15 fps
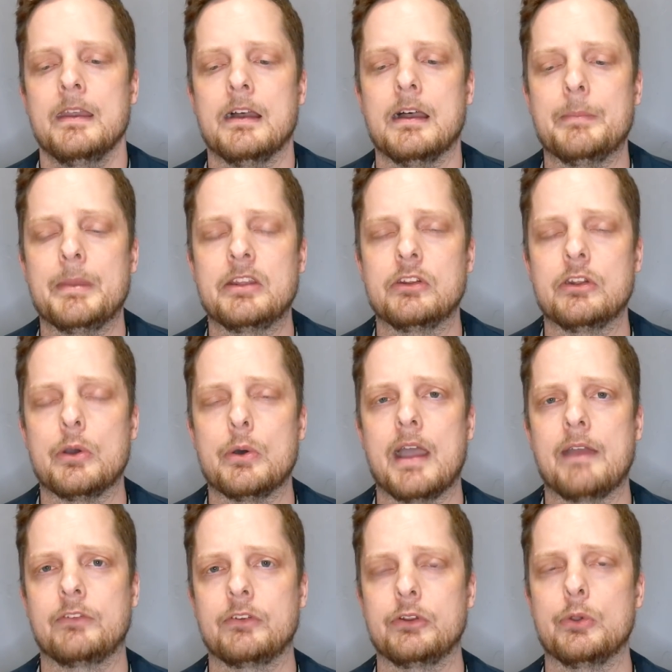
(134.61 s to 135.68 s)
Um, and you know,
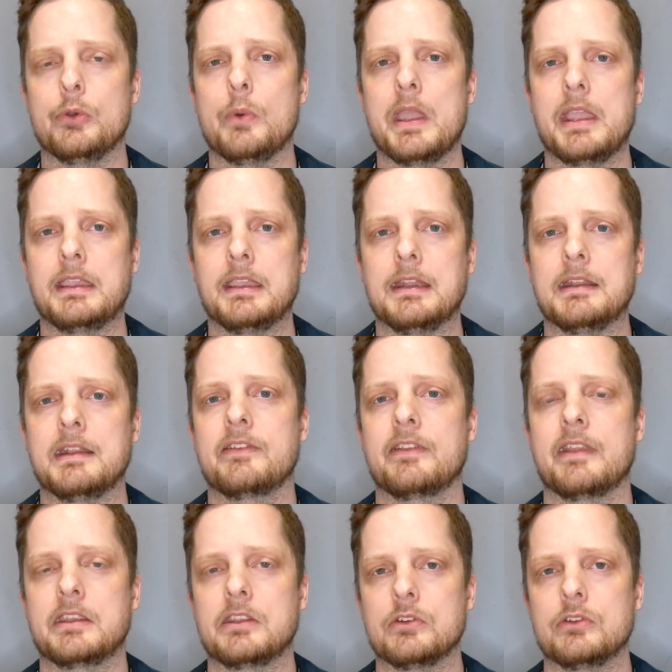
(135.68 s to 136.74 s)
after you awaken, it's
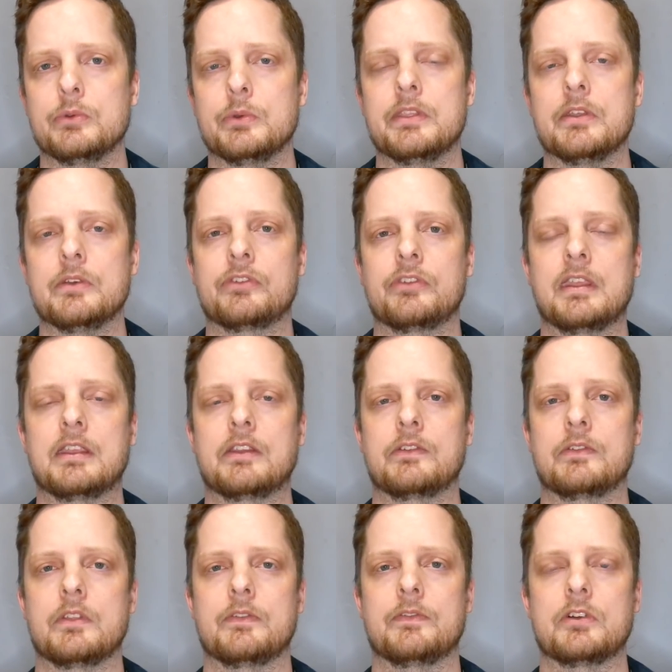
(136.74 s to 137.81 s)
like you're doing those things
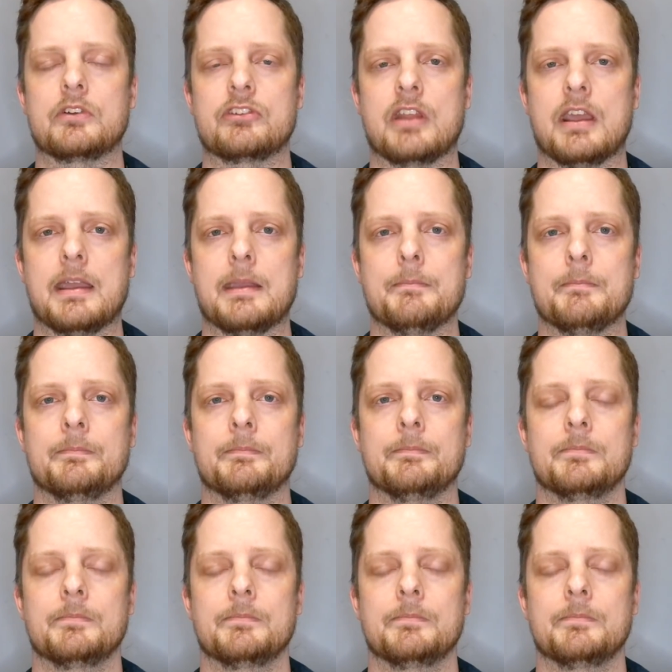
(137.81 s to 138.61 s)
for the first time.